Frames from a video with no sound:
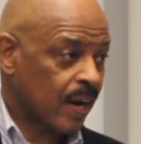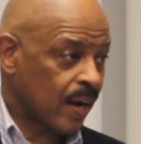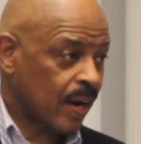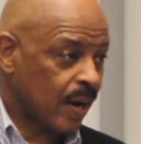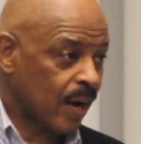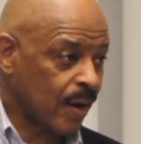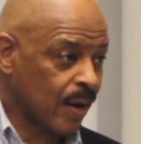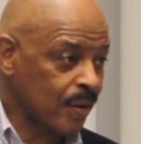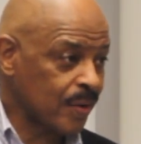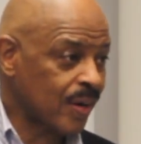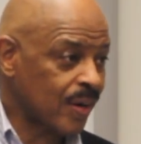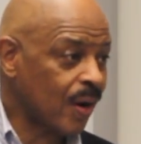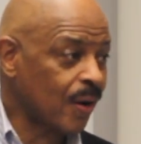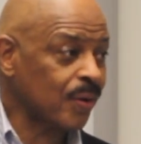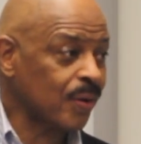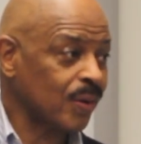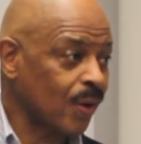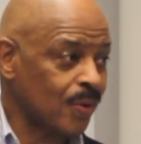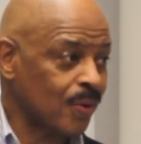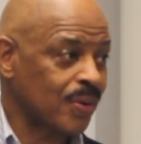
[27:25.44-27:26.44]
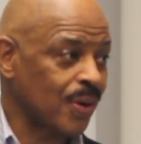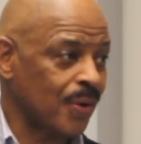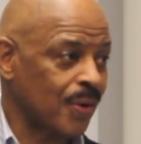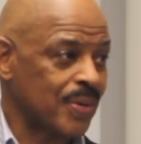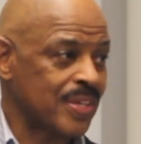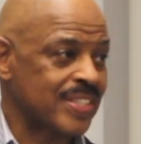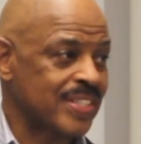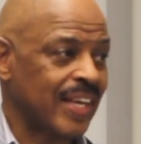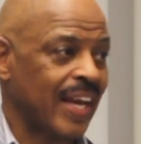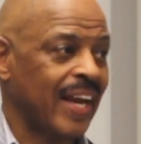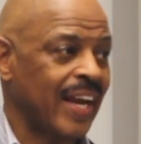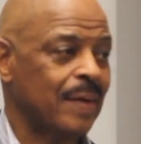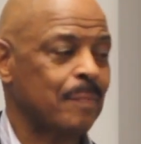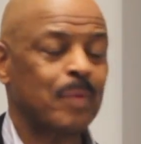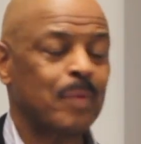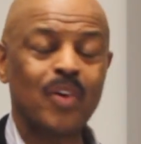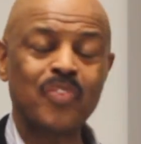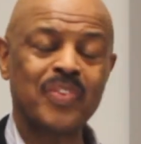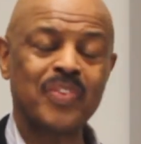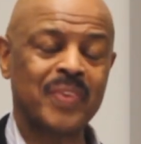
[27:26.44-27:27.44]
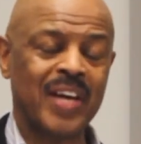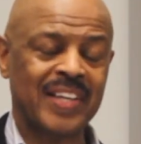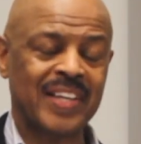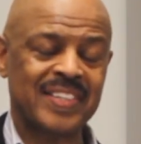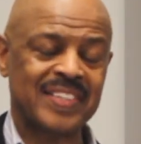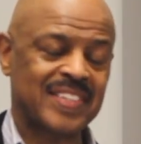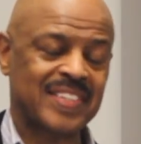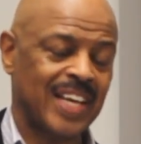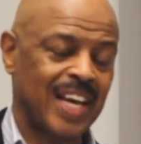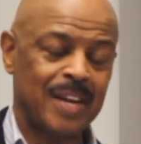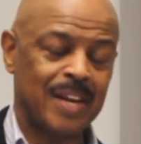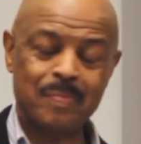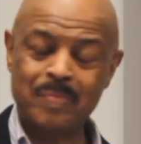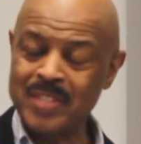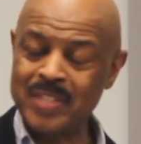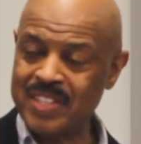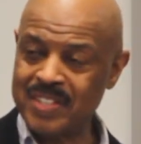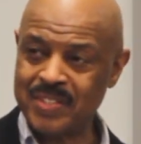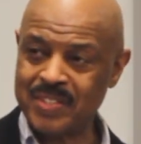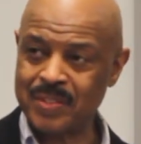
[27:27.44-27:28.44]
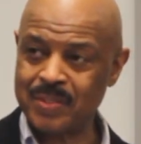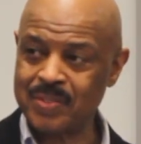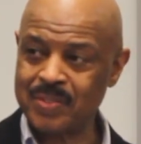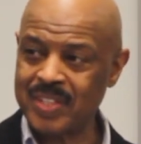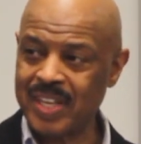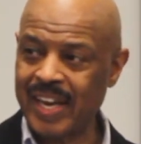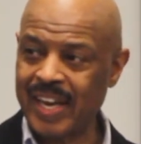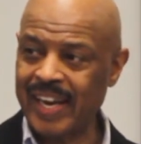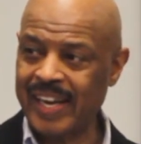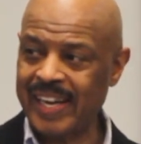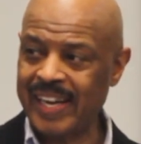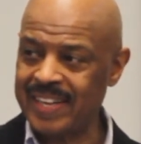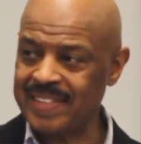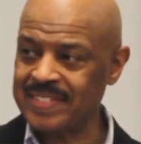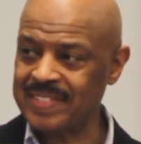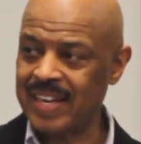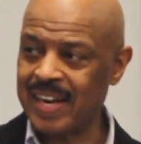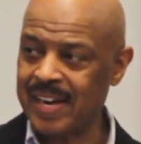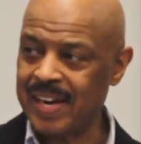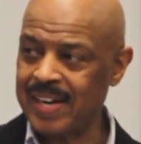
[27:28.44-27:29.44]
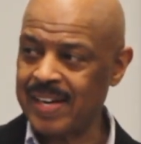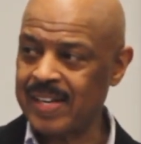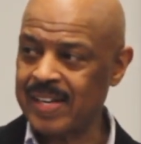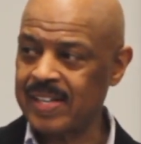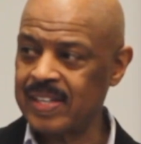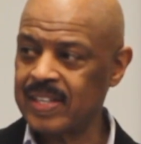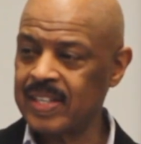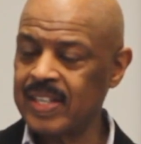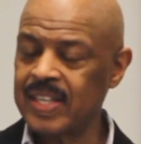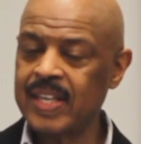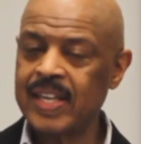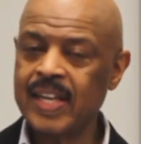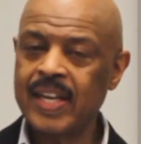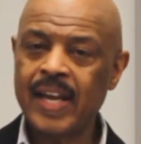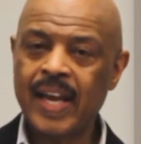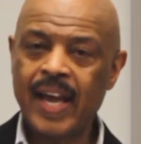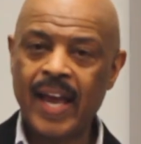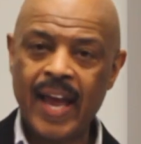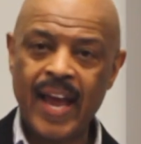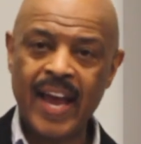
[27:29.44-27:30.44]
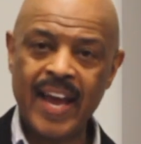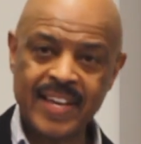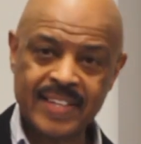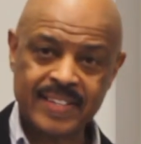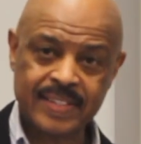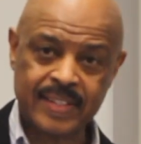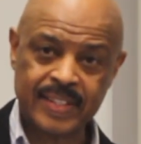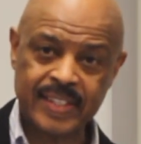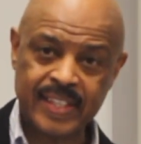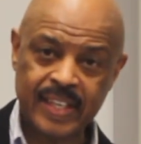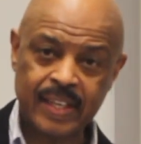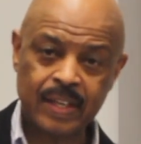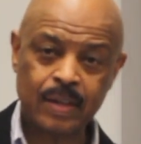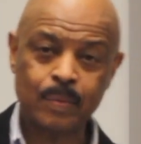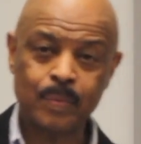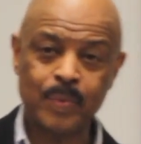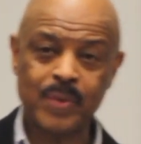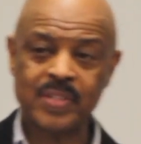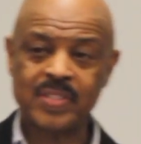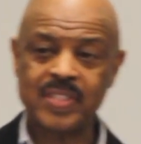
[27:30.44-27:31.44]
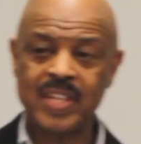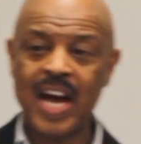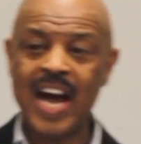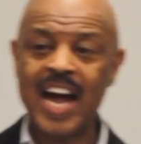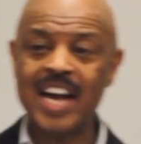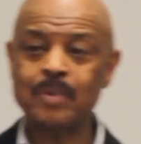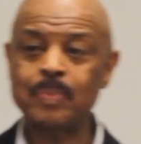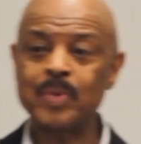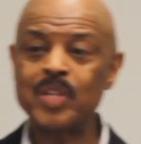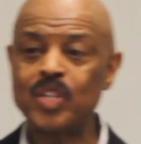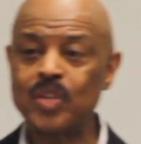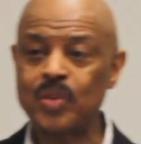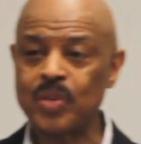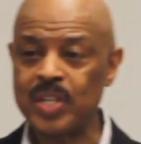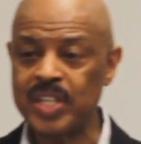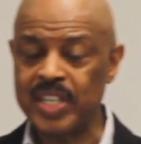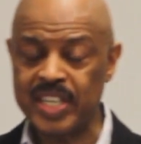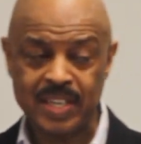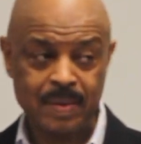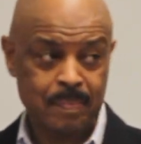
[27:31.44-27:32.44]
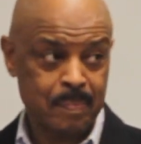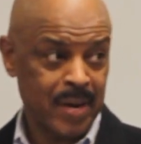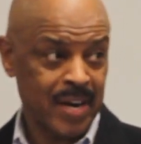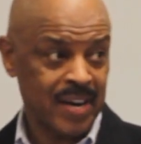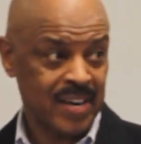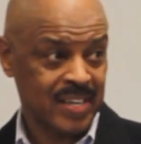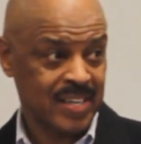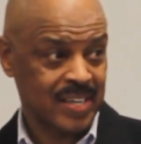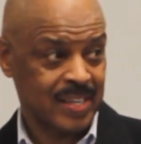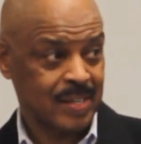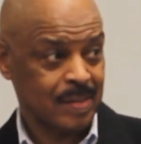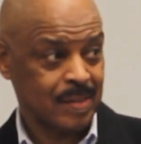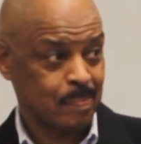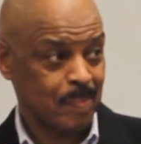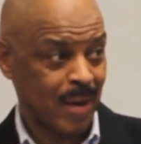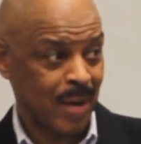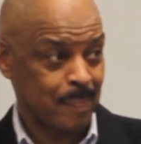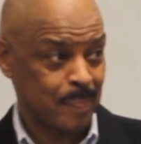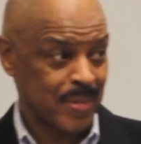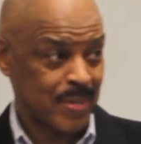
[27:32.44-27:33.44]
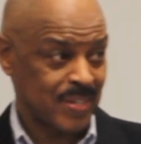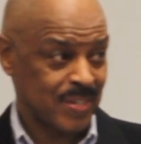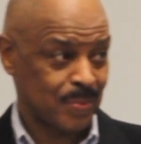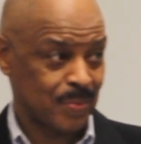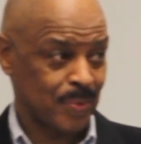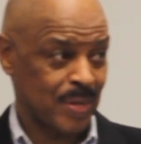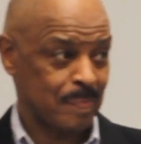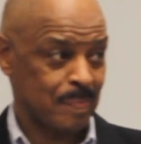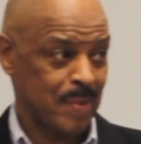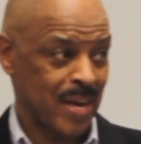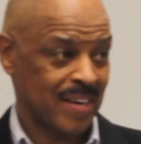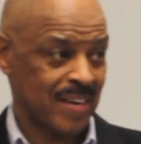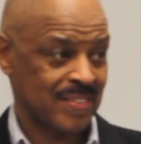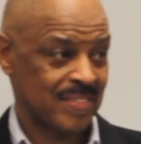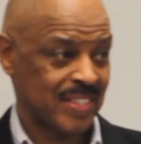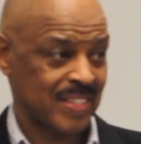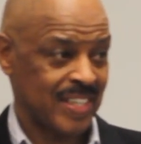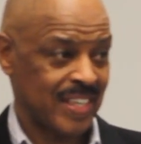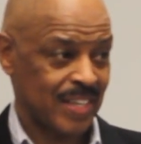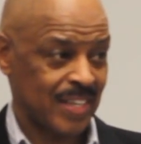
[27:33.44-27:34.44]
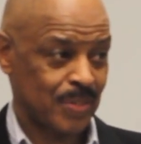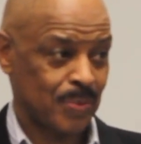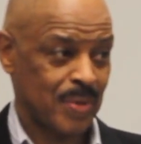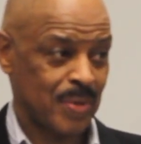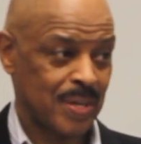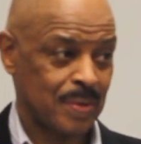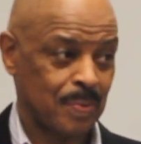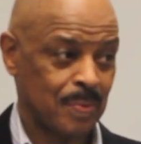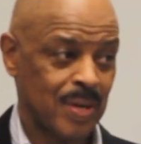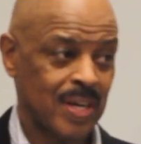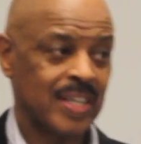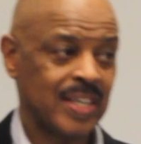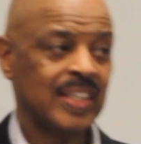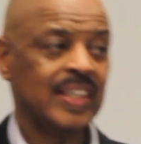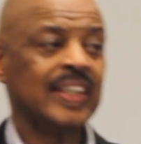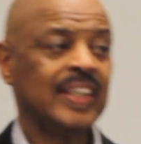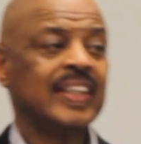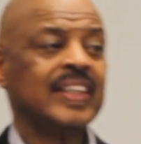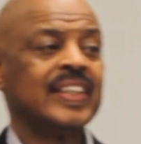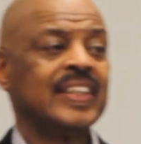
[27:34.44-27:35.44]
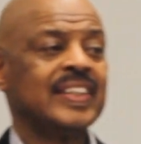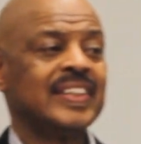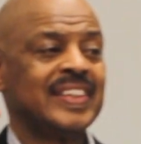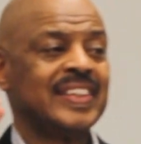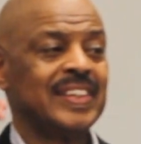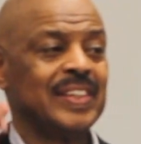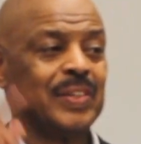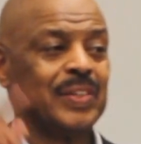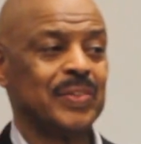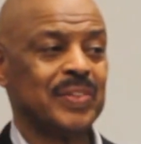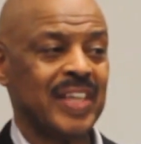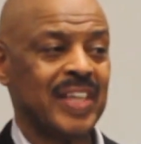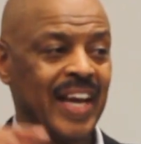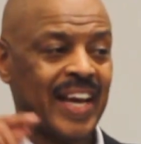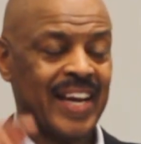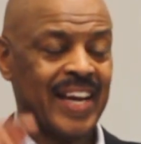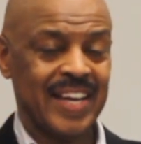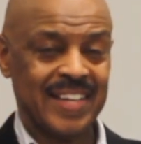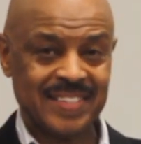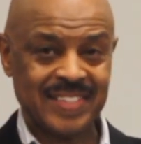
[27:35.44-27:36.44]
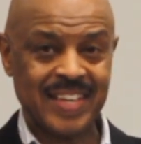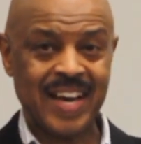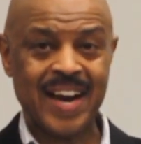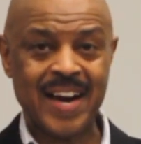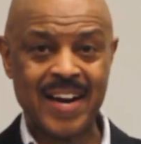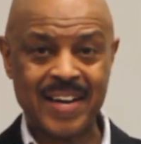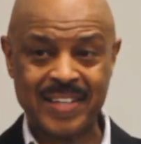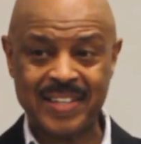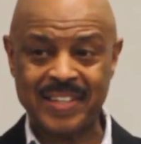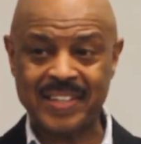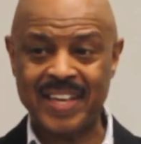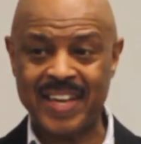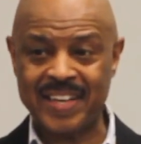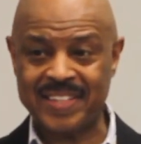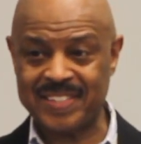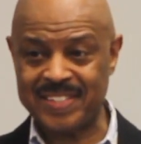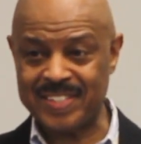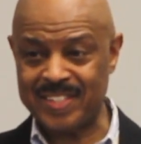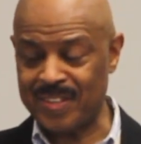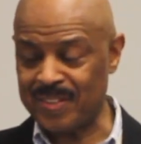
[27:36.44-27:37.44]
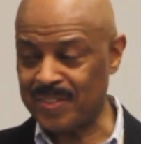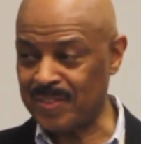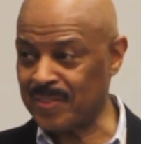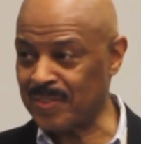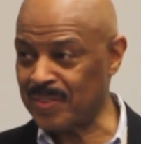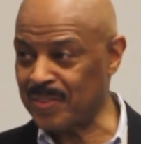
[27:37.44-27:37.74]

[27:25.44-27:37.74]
her logo is, both of them got the same initials, ASR. Ashley was the entrepreneur in America by Business Week magazine at 21. She used ASR collection.